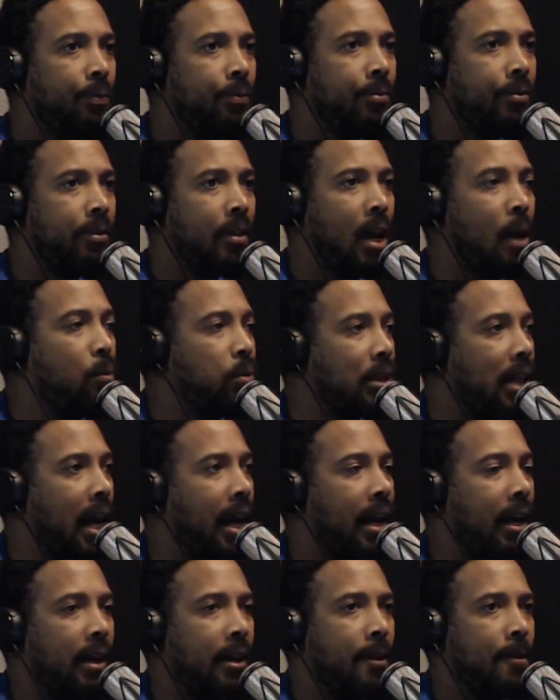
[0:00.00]
He was
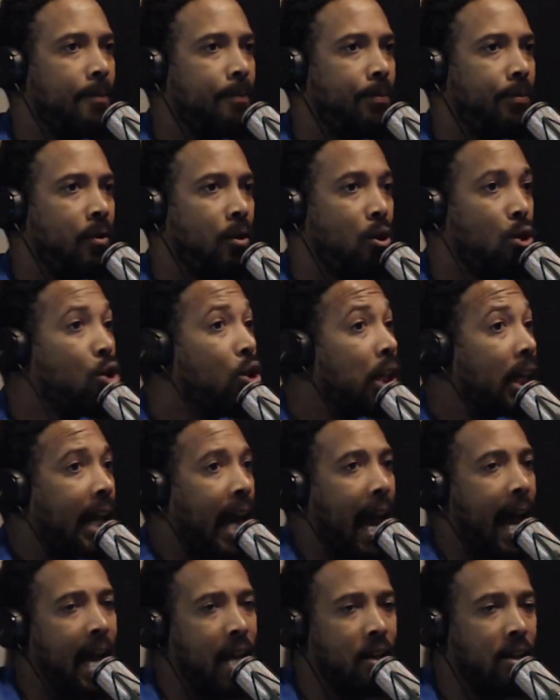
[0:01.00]
like, you look
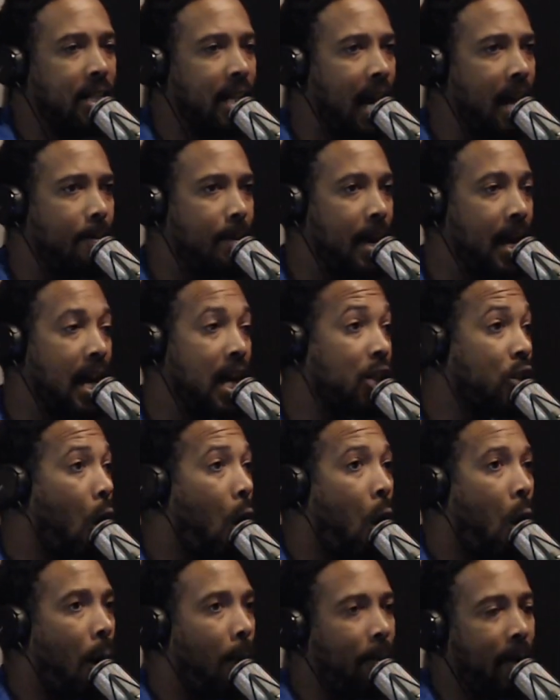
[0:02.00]
at entertainment, it's
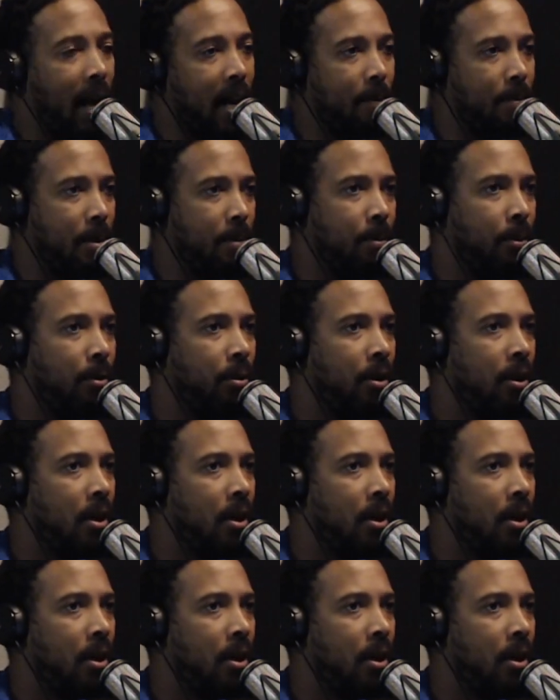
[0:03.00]
all black people.